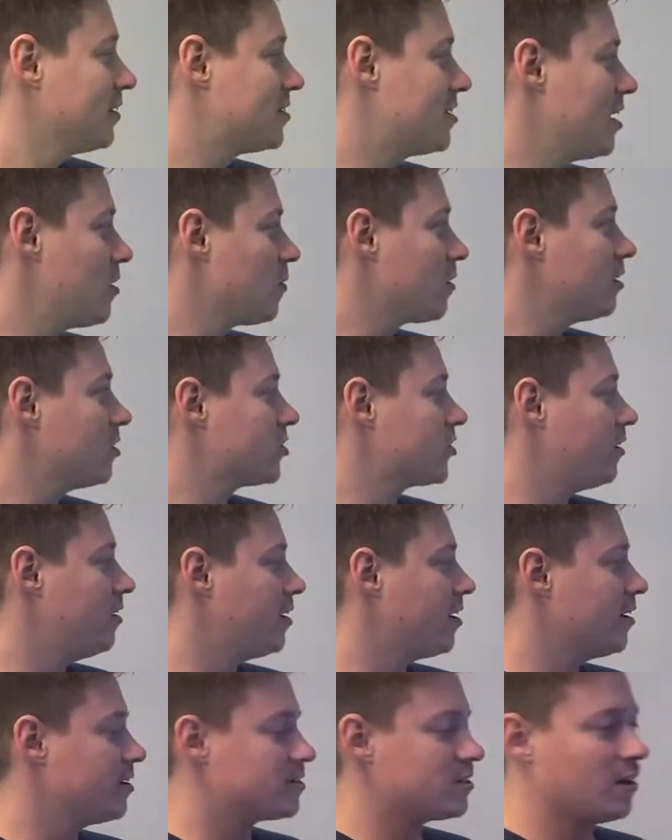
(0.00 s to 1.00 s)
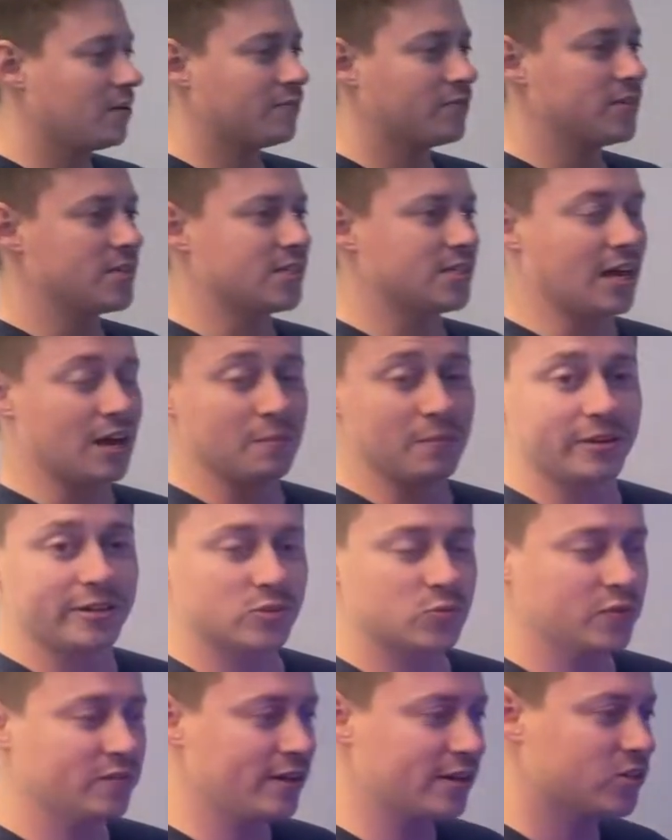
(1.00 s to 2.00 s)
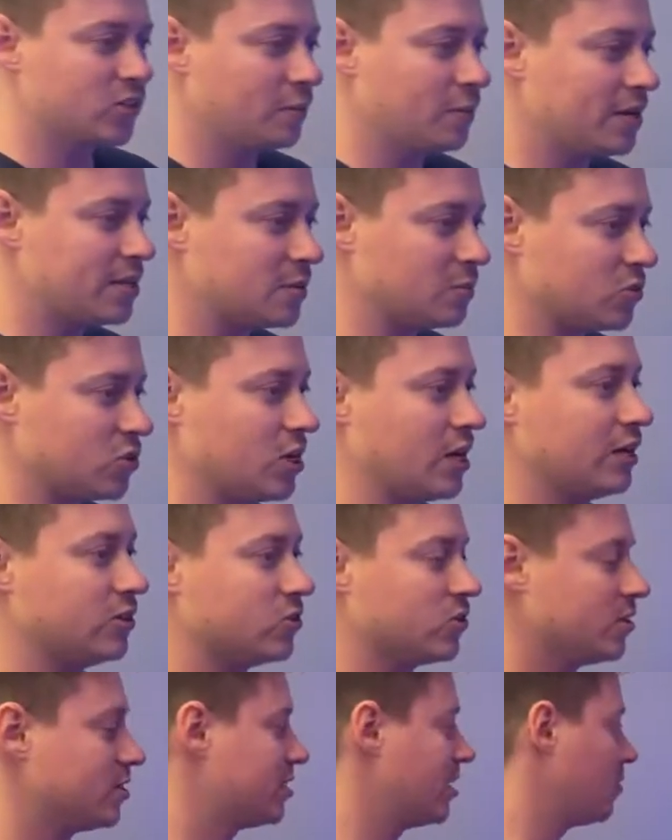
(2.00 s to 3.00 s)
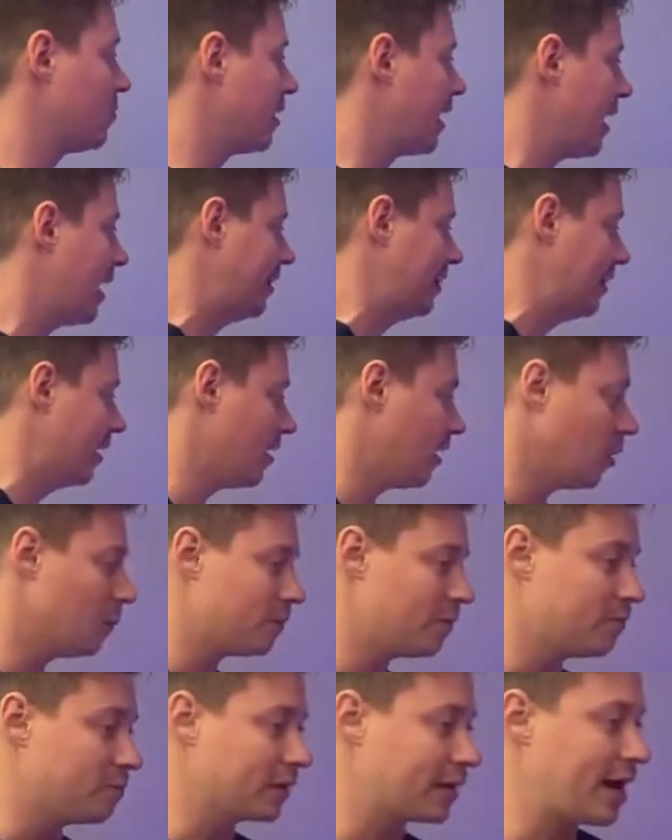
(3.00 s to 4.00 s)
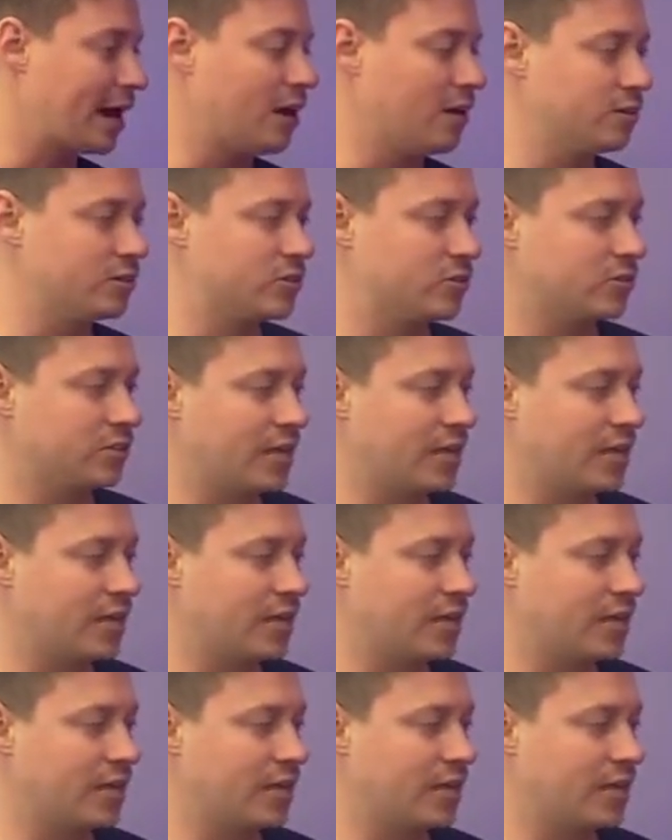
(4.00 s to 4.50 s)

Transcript: today we're gonna show you guys off the set because we've actually made some changes that we had the help of McAllister,